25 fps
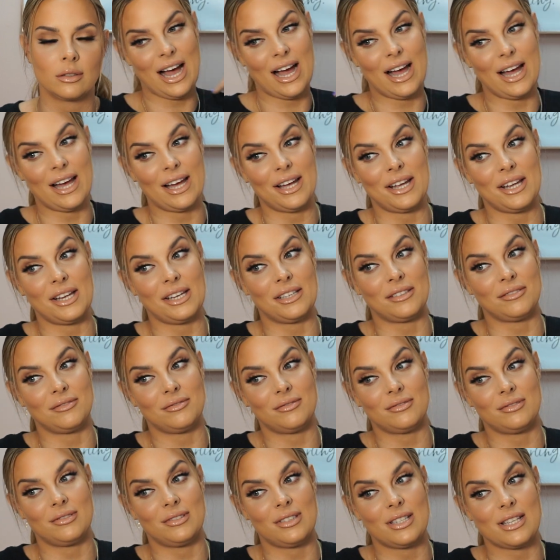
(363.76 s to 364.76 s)
I
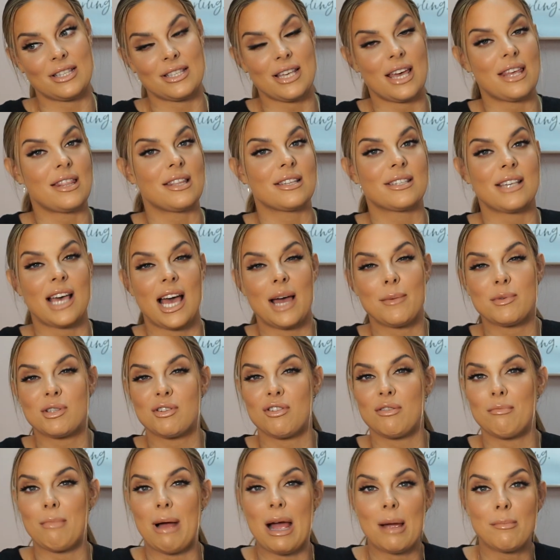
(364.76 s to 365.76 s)
take the time
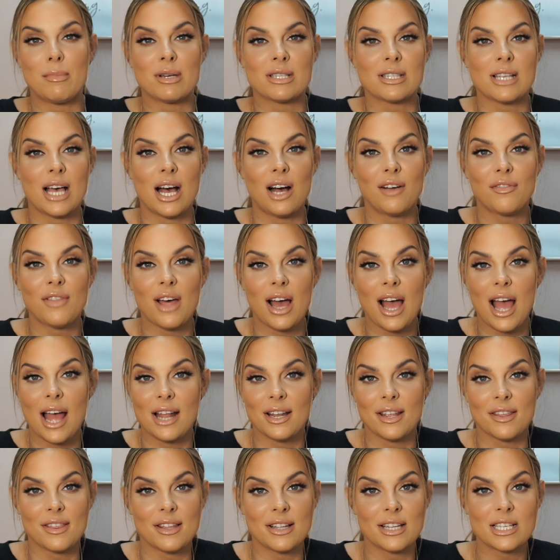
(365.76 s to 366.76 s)
to remind myself that
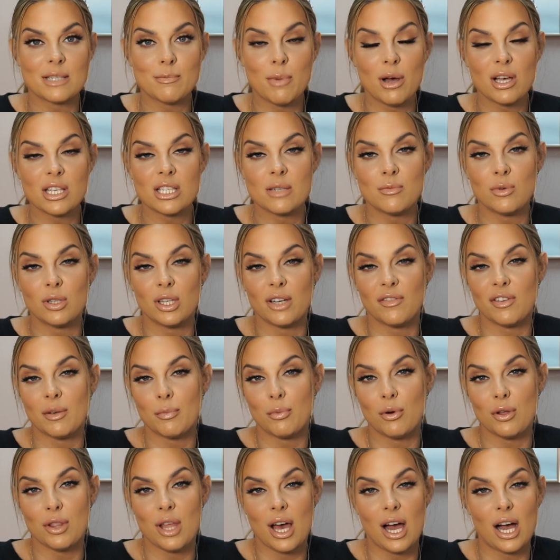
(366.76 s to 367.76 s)
anything is possible if you
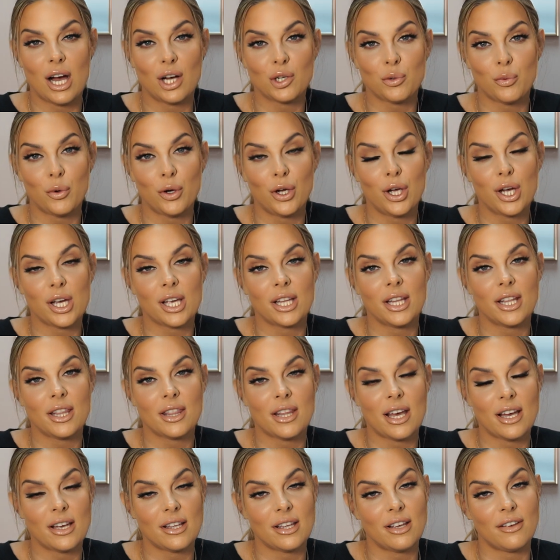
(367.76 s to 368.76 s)
put the hard work
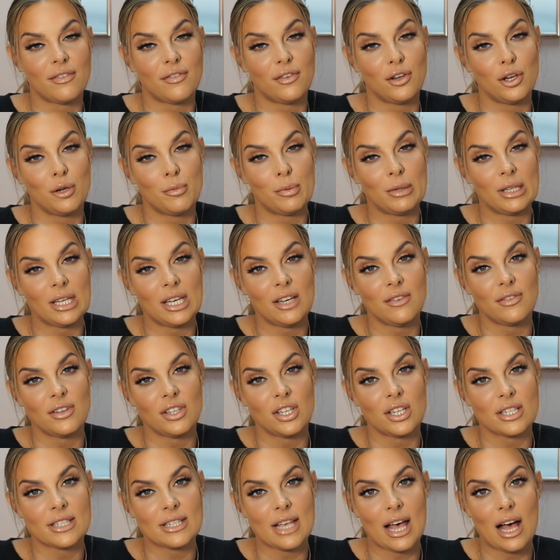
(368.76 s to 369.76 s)
in, that if you believe
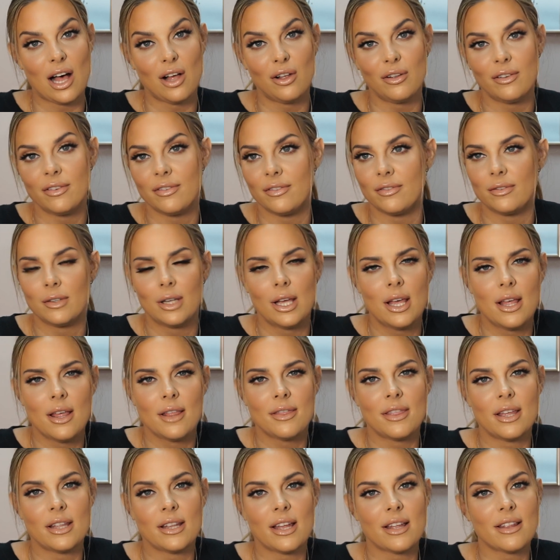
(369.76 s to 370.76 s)
in yourself,
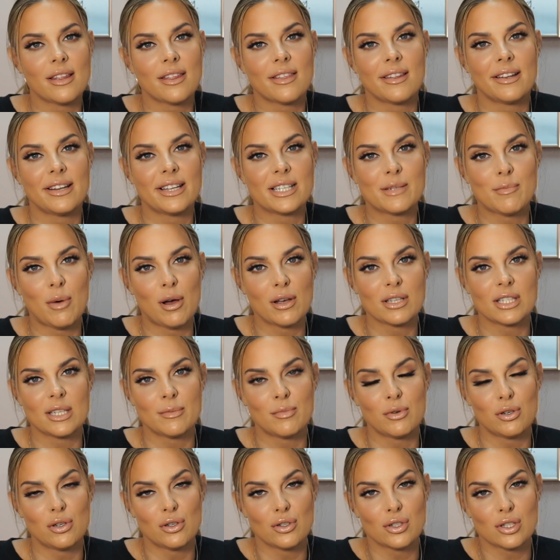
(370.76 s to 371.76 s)
then anything is
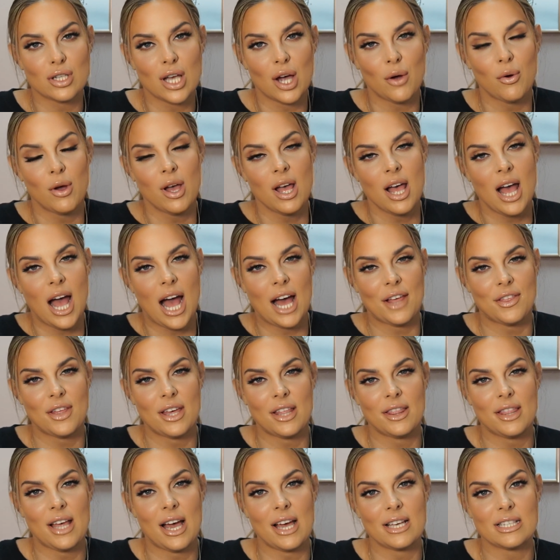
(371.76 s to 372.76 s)
possible. So I
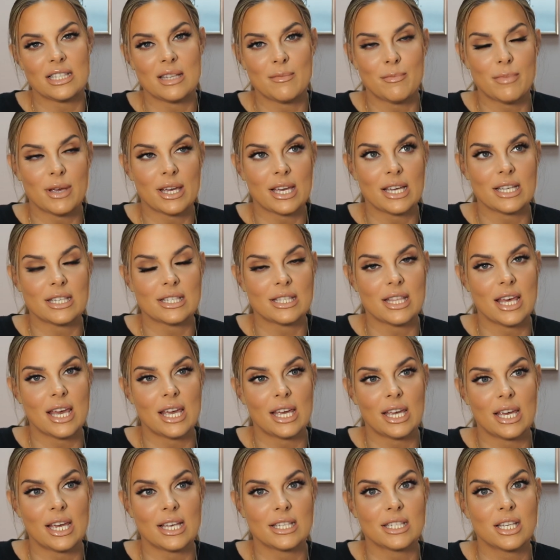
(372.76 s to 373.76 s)
think that is the biggest
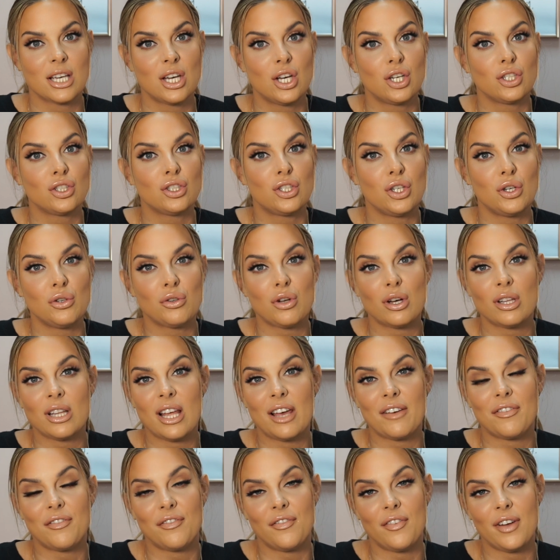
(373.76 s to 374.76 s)
thing, is do not
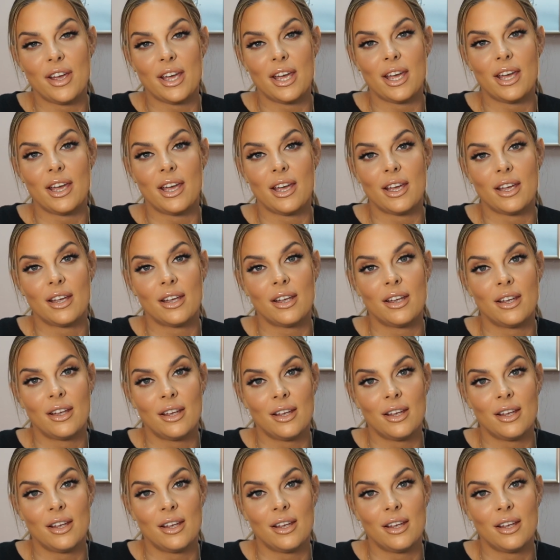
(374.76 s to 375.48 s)
let fear